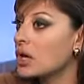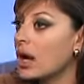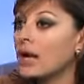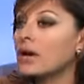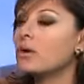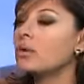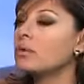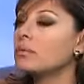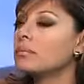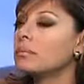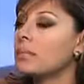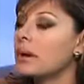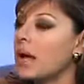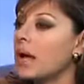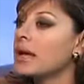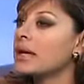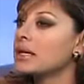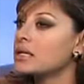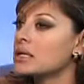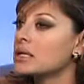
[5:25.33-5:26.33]
I don't
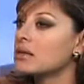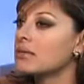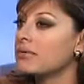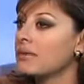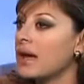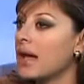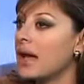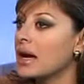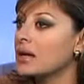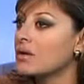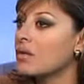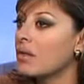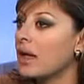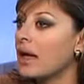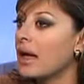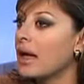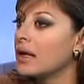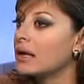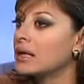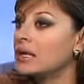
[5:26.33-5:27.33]
buy into the fact
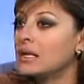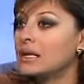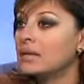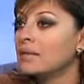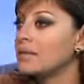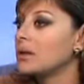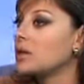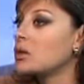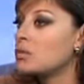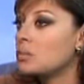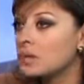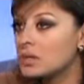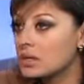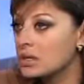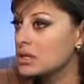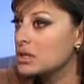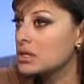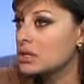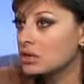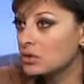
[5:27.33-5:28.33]
that it's
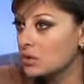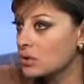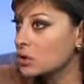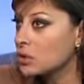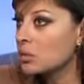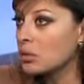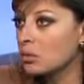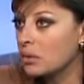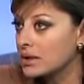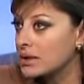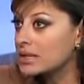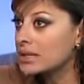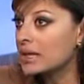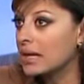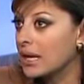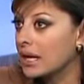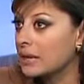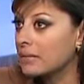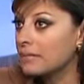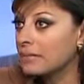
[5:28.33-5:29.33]
business as usual once
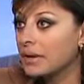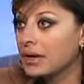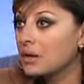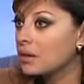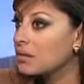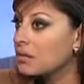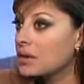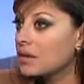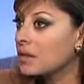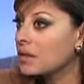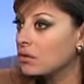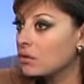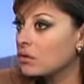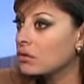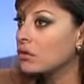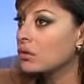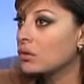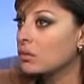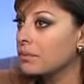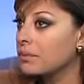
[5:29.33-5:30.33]
again. I don't think that's
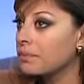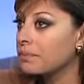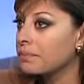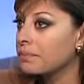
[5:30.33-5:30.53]
true.